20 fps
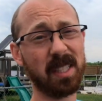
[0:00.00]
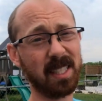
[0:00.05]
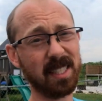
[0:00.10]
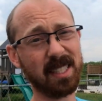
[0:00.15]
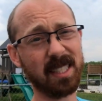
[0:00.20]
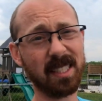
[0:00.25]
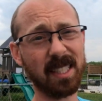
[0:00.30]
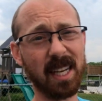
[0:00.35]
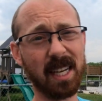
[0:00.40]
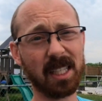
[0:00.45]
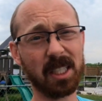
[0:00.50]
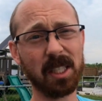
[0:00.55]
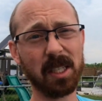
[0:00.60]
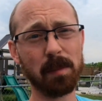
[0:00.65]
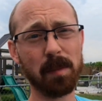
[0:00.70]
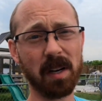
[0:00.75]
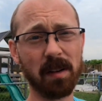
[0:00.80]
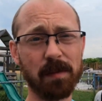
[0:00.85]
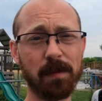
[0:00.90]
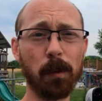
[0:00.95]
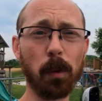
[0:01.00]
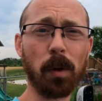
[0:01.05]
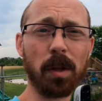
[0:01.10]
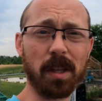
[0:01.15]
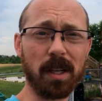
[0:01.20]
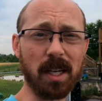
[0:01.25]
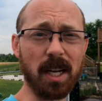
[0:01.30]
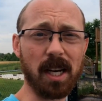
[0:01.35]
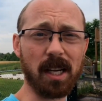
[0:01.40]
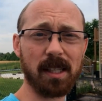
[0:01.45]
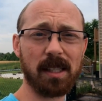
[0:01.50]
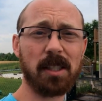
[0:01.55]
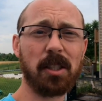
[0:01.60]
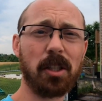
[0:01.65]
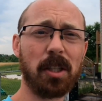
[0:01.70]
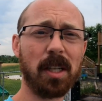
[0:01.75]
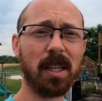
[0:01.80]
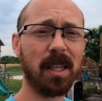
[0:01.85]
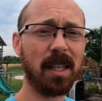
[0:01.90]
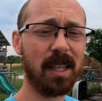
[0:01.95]
But this is actually my 4th
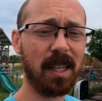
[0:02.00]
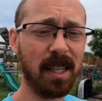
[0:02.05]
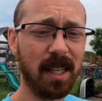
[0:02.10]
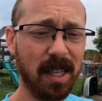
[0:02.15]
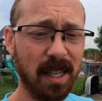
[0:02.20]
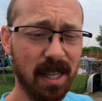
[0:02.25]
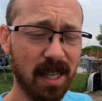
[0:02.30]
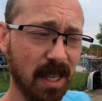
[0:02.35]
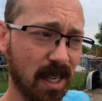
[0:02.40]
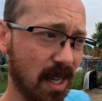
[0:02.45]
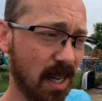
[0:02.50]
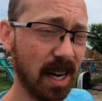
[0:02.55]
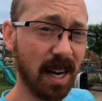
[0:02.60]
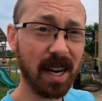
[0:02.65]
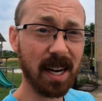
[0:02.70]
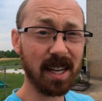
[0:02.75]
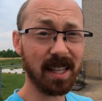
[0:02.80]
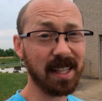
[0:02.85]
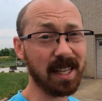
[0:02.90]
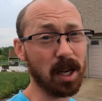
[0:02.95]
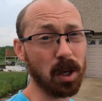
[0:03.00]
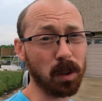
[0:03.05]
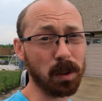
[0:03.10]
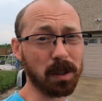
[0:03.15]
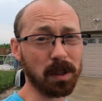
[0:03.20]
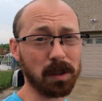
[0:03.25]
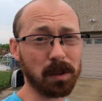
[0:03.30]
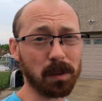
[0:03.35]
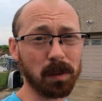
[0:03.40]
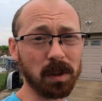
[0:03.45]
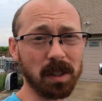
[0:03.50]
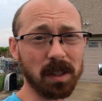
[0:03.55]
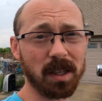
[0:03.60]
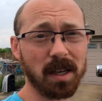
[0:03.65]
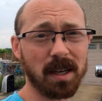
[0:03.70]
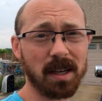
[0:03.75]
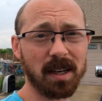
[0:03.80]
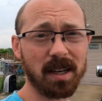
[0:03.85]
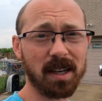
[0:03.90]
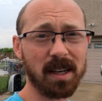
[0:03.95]
Dodge and the oldest one.
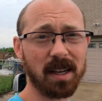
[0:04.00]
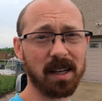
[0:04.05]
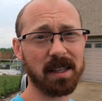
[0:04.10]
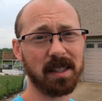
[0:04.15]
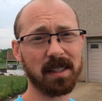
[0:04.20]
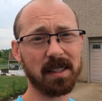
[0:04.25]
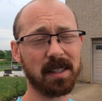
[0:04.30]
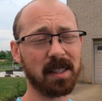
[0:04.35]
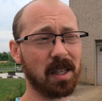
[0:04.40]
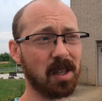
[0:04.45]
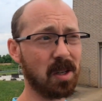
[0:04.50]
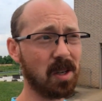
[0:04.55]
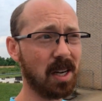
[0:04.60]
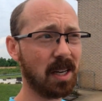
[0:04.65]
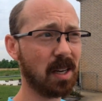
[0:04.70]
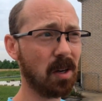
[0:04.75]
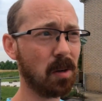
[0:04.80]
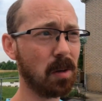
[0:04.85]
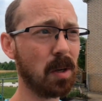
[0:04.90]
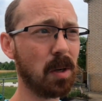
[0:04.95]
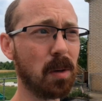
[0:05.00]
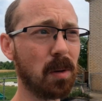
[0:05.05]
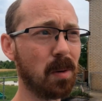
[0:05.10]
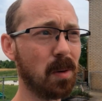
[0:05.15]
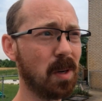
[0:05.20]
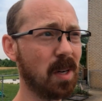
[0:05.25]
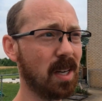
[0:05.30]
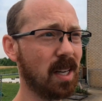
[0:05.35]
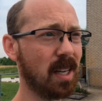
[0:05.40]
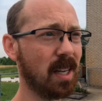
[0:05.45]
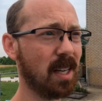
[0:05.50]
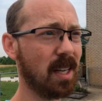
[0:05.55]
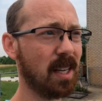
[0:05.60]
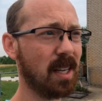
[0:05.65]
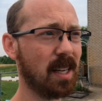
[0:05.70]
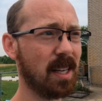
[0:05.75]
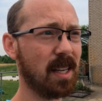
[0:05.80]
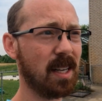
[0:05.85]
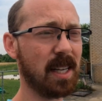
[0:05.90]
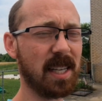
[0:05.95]
So I don't know
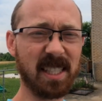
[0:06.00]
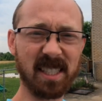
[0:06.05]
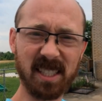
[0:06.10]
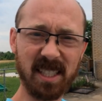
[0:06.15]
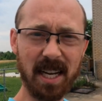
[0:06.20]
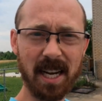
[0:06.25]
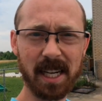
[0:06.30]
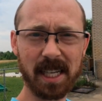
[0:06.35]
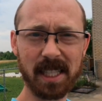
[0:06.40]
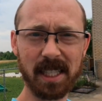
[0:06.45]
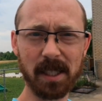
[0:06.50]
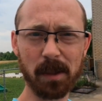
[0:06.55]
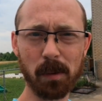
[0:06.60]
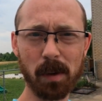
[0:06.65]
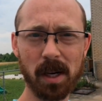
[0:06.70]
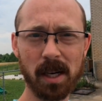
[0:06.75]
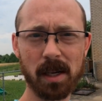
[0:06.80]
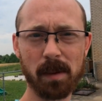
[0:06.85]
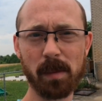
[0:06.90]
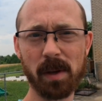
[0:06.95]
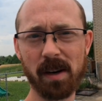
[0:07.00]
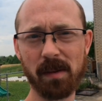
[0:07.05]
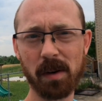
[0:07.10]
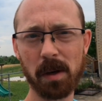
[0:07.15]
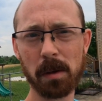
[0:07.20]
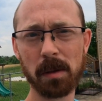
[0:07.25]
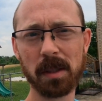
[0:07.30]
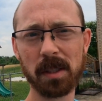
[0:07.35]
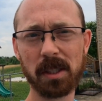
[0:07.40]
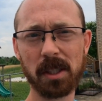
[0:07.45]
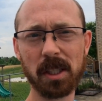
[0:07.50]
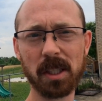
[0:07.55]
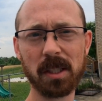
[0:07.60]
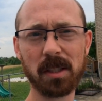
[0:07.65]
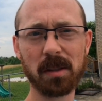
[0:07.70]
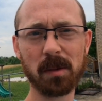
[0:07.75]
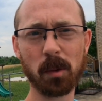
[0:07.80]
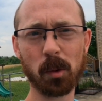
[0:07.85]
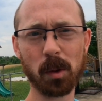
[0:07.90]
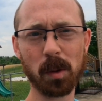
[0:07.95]
exactly why, but I've always
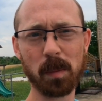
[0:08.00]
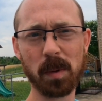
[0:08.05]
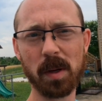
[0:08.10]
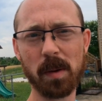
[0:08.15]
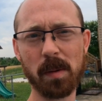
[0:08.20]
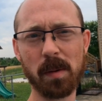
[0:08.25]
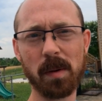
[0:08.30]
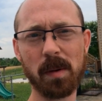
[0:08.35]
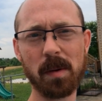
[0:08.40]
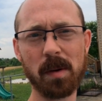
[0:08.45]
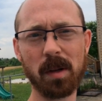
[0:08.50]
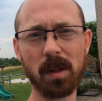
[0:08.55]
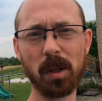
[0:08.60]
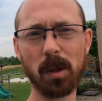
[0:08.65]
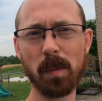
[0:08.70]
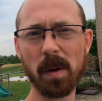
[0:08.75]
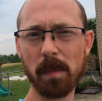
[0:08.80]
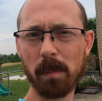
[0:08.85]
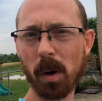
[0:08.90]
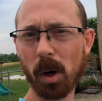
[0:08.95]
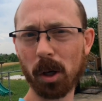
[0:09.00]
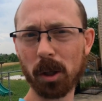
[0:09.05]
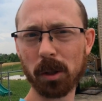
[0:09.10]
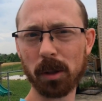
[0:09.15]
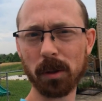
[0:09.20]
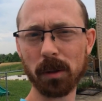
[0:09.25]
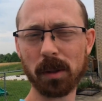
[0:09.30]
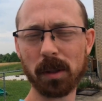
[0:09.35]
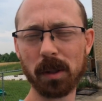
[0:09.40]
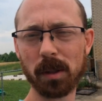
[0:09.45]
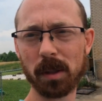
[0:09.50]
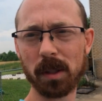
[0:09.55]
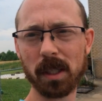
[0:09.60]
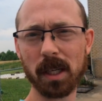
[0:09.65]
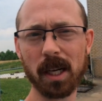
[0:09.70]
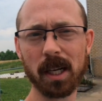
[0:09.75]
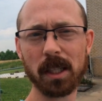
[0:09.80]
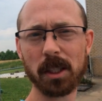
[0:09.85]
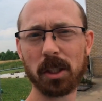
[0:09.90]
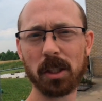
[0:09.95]
just sort of been a little bit partial to the
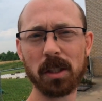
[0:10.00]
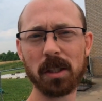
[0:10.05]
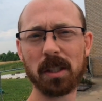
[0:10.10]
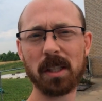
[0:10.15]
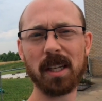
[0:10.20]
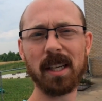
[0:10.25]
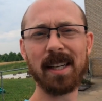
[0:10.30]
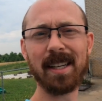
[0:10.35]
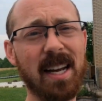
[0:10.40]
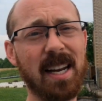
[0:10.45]
Dodges.